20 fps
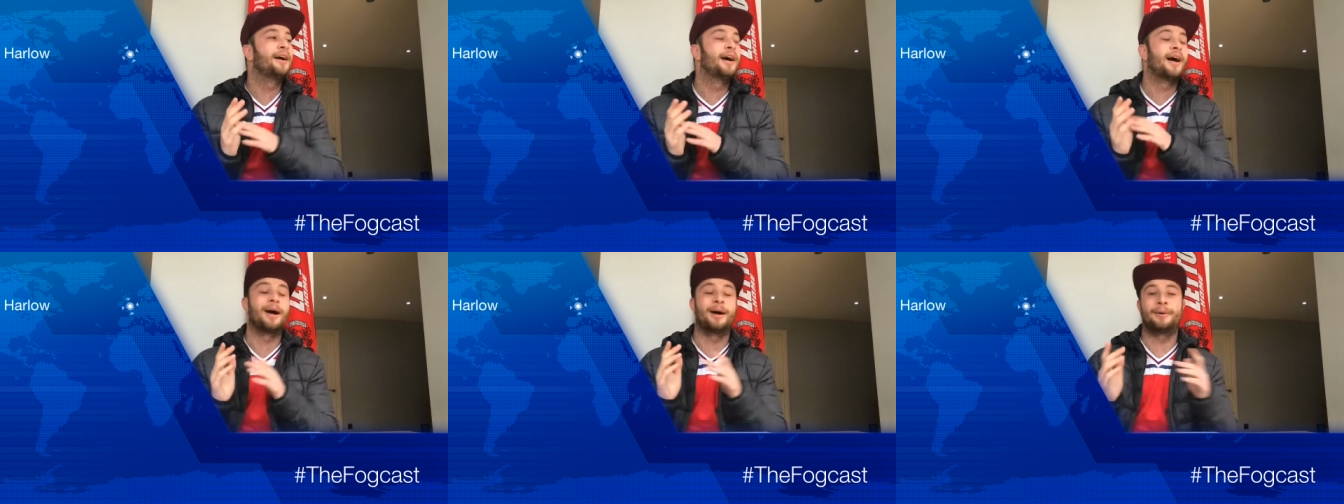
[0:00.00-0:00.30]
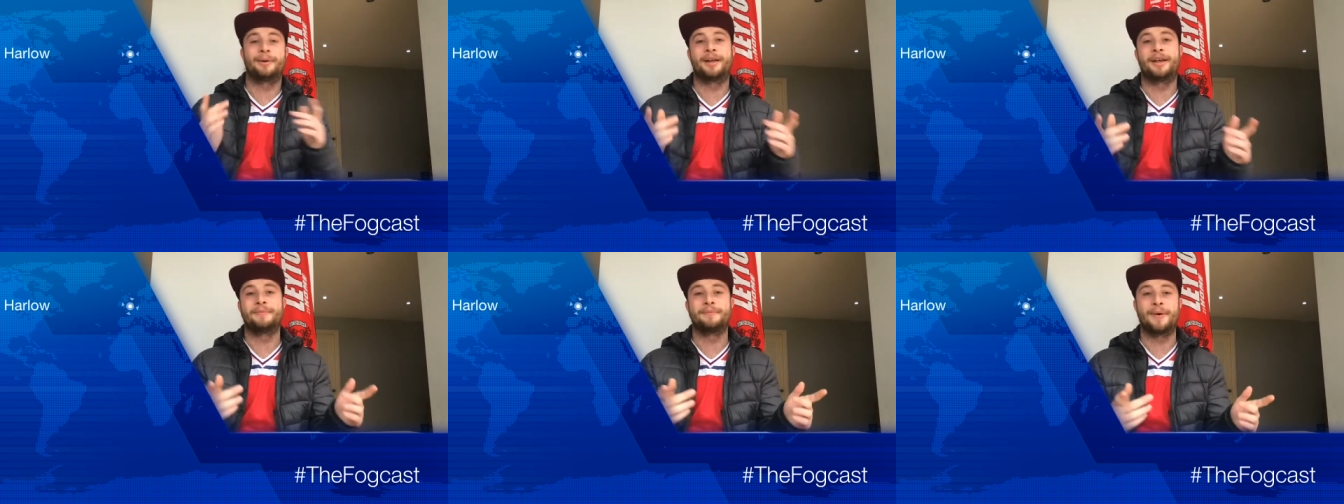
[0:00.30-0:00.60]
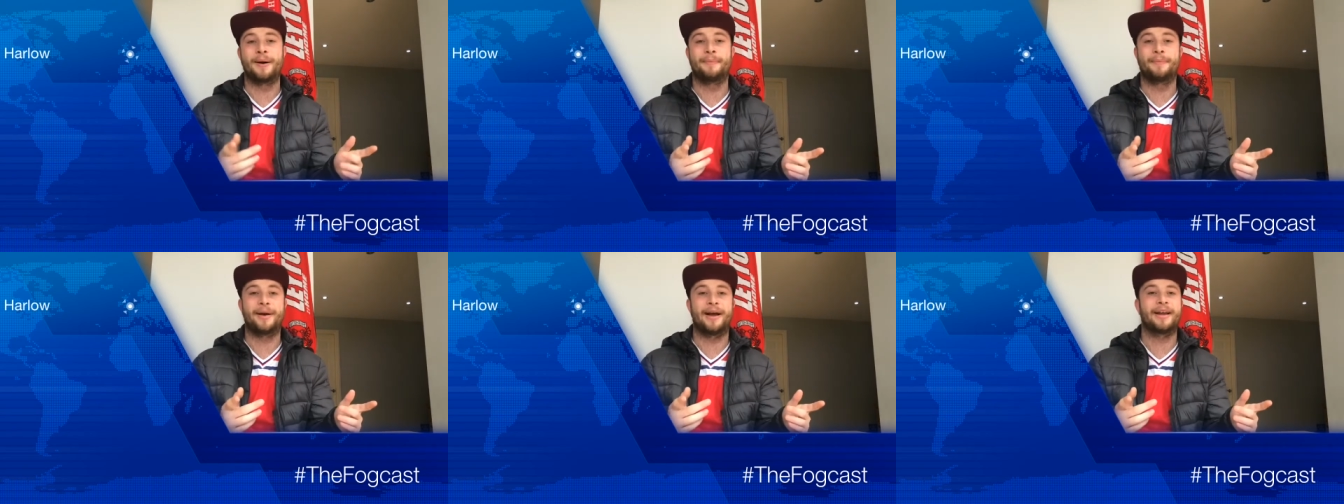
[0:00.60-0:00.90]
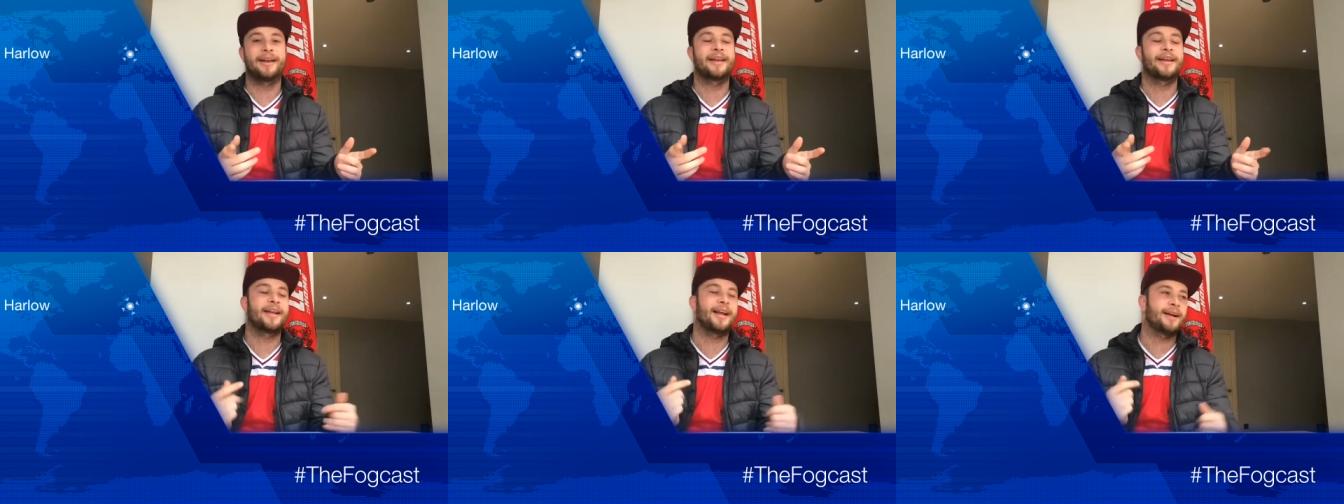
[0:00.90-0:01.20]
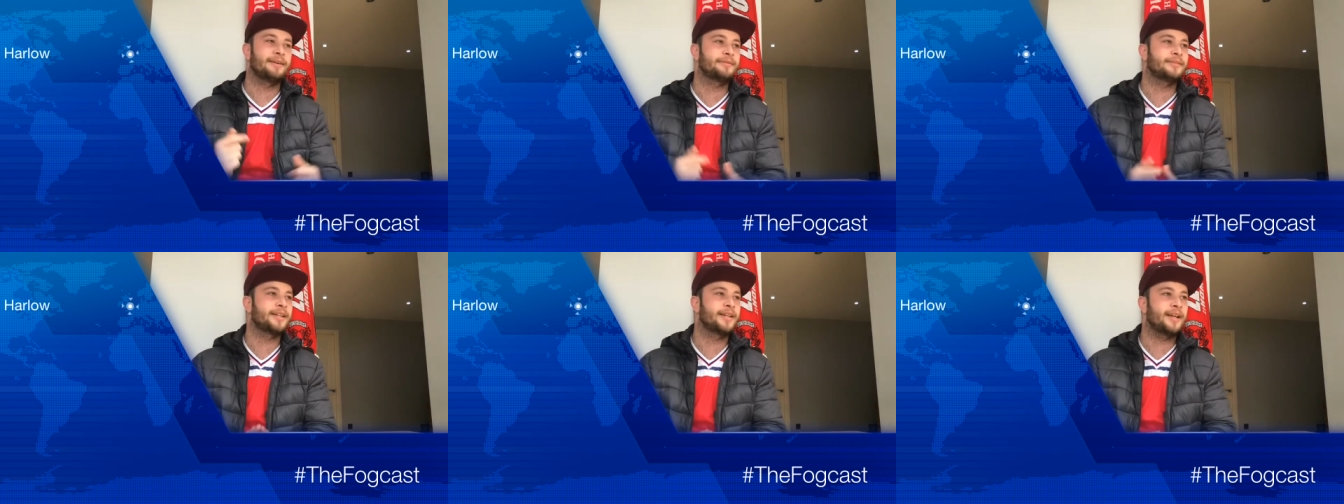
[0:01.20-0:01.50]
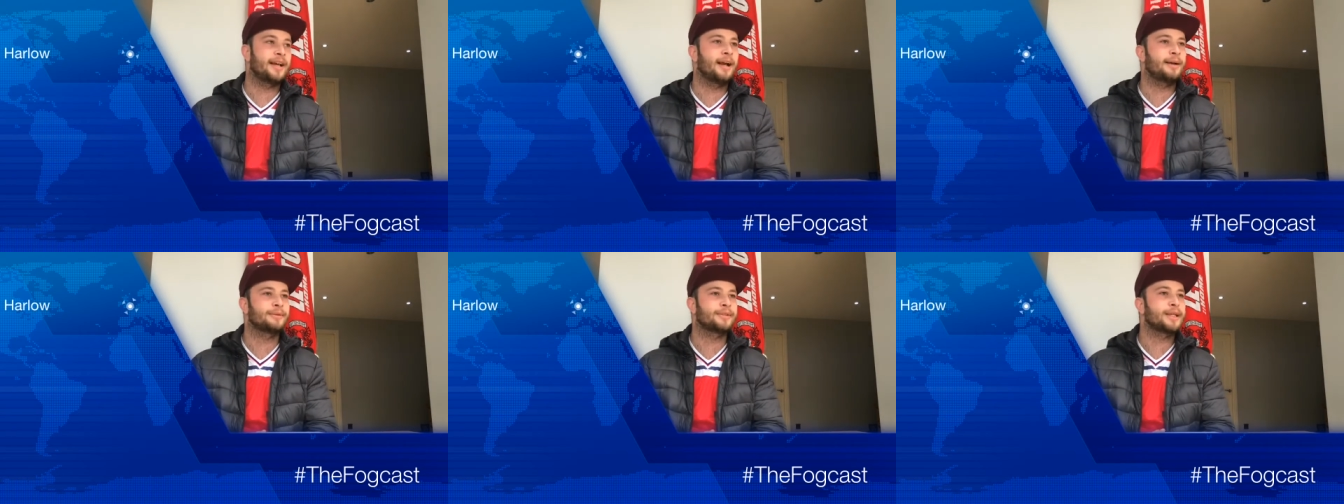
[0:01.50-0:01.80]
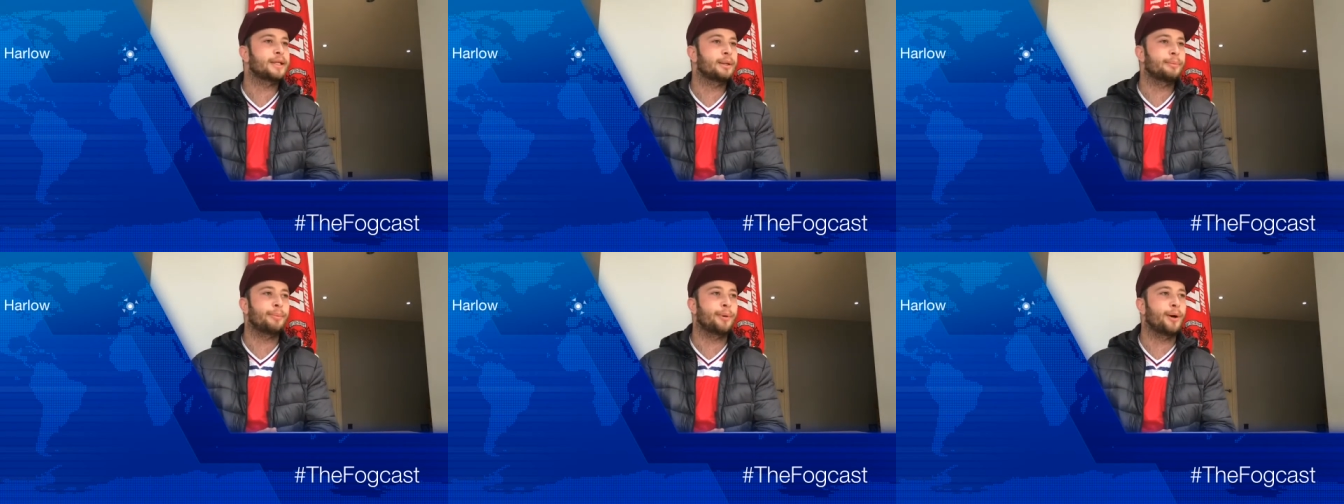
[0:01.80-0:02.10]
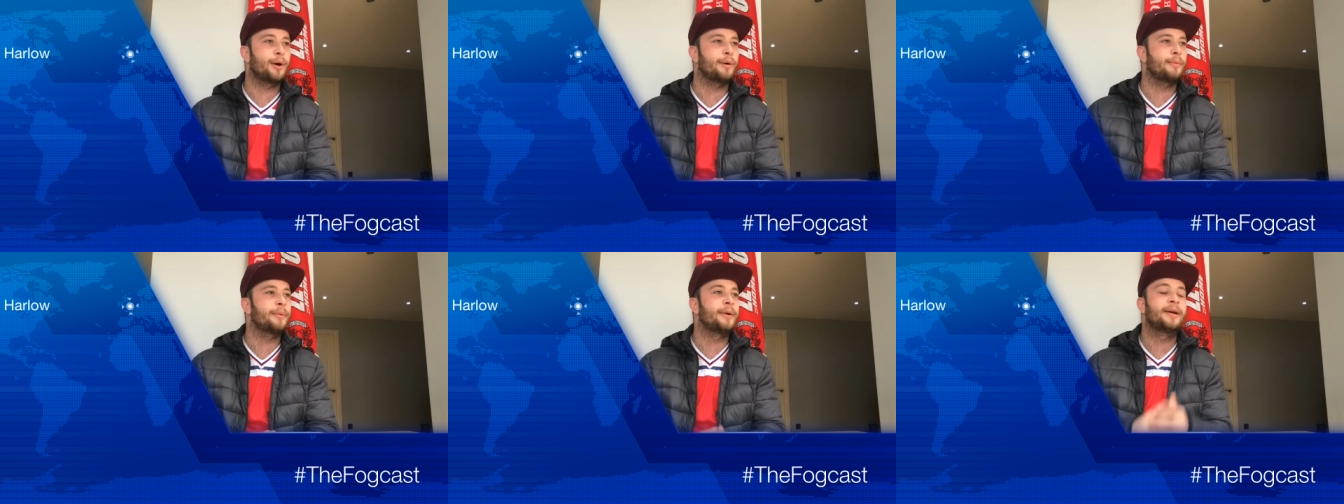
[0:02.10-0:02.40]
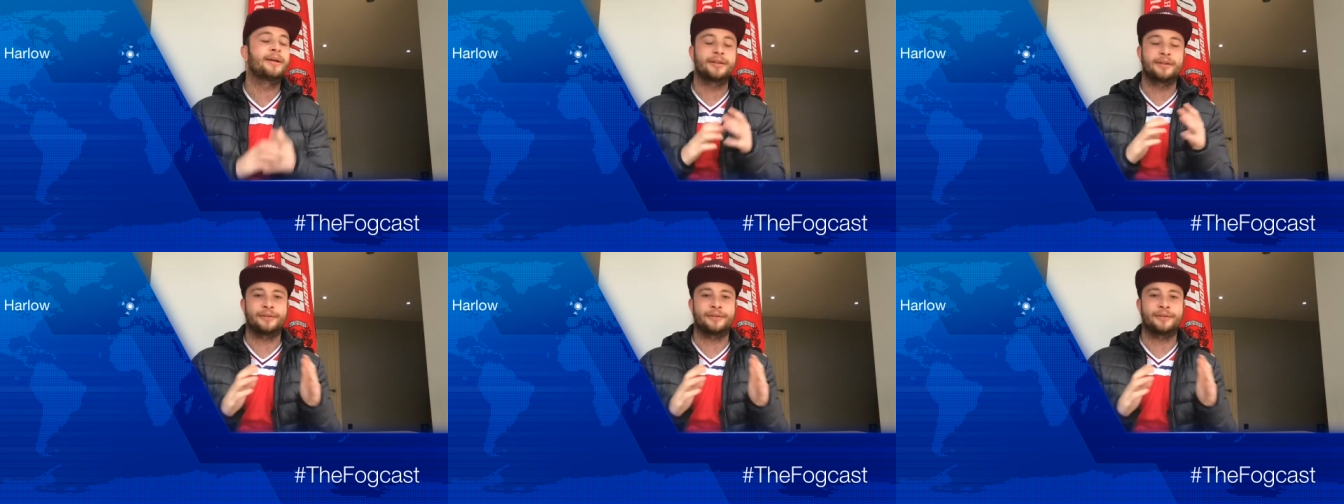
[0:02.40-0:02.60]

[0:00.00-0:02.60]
I'll leave my bank account details at the bottom.